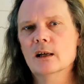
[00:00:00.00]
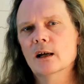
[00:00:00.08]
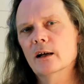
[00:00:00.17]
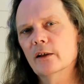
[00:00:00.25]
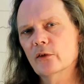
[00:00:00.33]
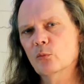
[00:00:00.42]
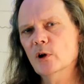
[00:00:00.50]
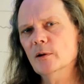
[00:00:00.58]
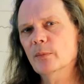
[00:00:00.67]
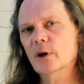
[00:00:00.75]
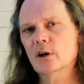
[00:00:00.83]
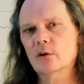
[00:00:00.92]
Uh, the one
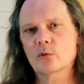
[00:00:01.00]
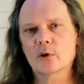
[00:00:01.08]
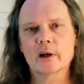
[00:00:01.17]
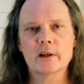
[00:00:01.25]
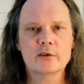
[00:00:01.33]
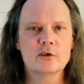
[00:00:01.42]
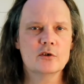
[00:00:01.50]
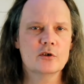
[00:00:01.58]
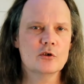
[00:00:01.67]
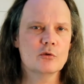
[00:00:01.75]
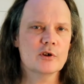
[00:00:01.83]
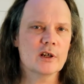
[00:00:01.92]
part where I
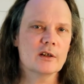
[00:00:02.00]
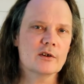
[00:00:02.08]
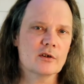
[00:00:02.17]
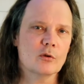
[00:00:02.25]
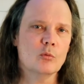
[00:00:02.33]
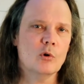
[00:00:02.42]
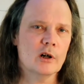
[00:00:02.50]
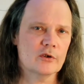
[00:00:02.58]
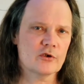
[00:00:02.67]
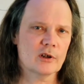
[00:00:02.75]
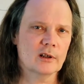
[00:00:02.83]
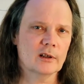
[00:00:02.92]
do tend to
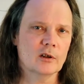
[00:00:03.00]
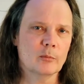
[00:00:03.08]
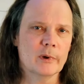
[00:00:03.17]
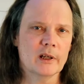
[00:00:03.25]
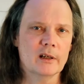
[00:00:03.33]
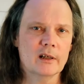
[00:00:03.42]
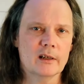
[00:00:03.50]
watch it a little bit